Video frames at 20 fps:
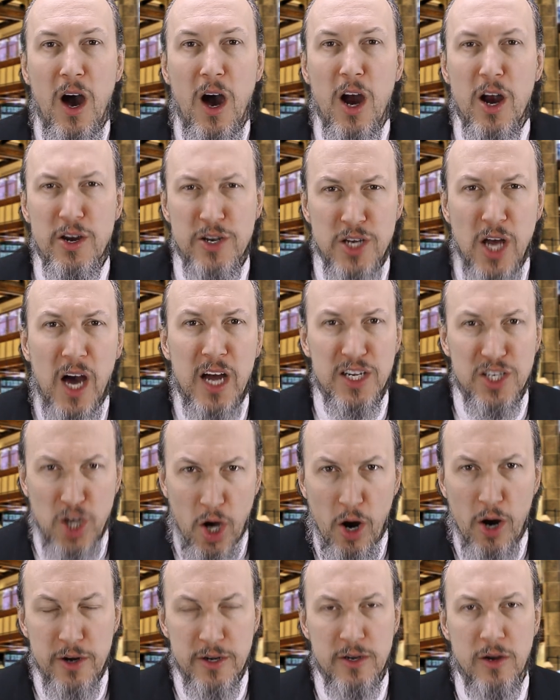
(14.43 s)
are not
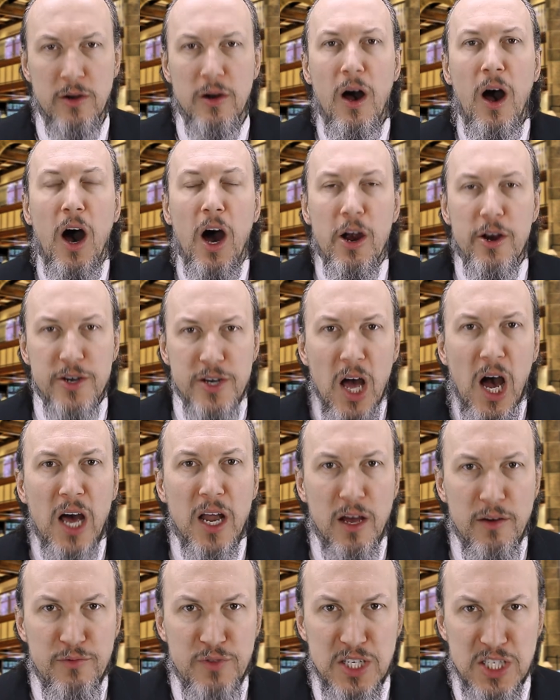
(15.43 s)
carnal, are
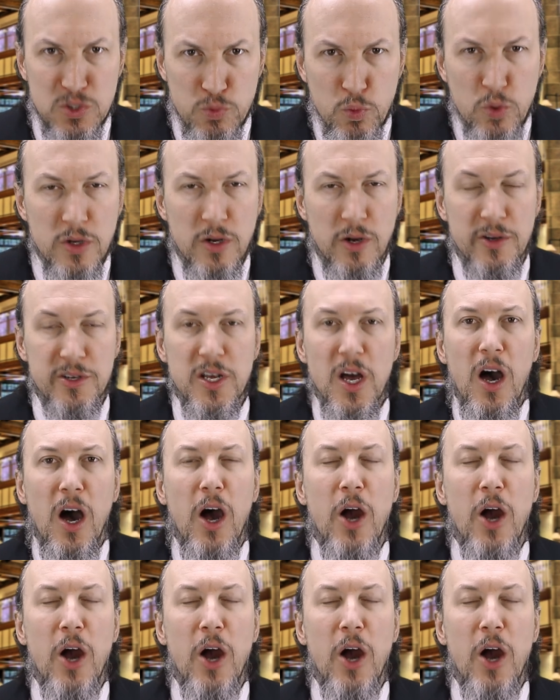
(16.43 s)
not of this world,